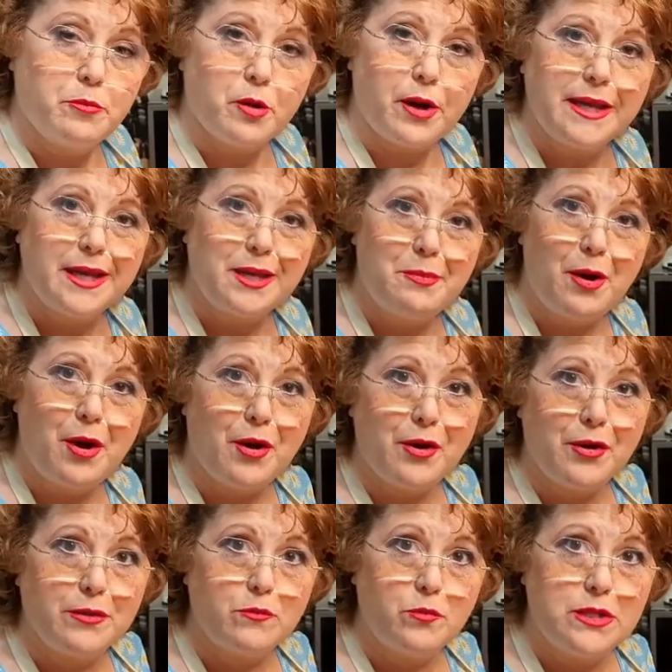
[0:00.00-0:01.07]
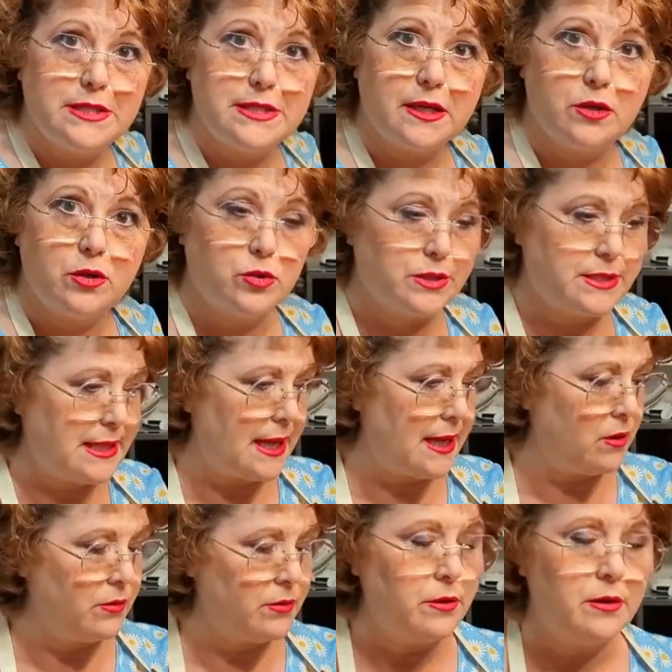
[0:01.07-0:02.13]
break it apart once it cools
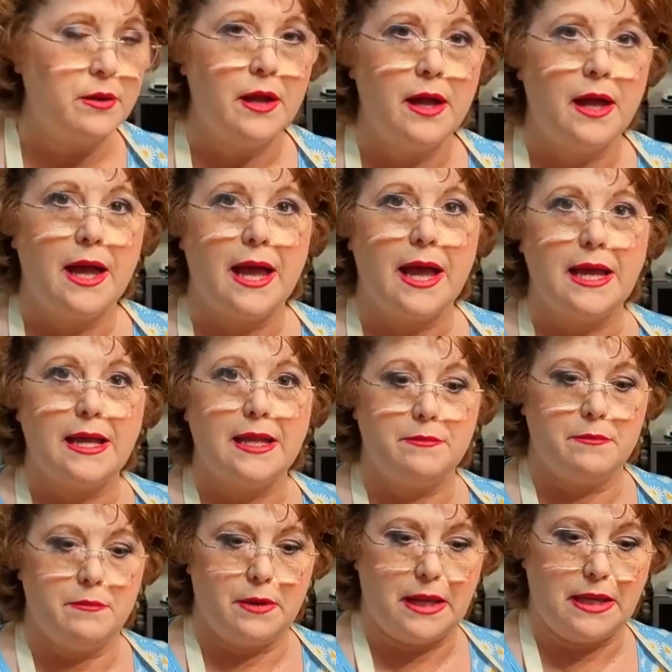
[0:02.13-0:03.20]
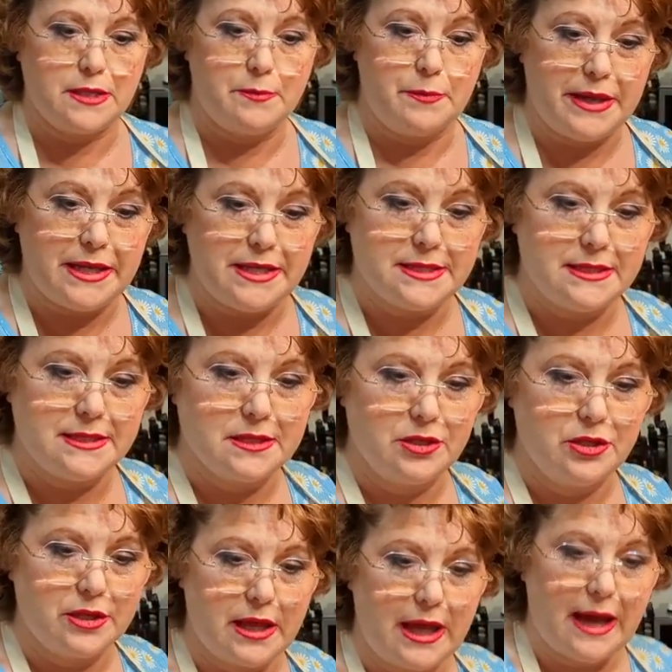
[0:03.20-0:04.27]
down and into pieces. Look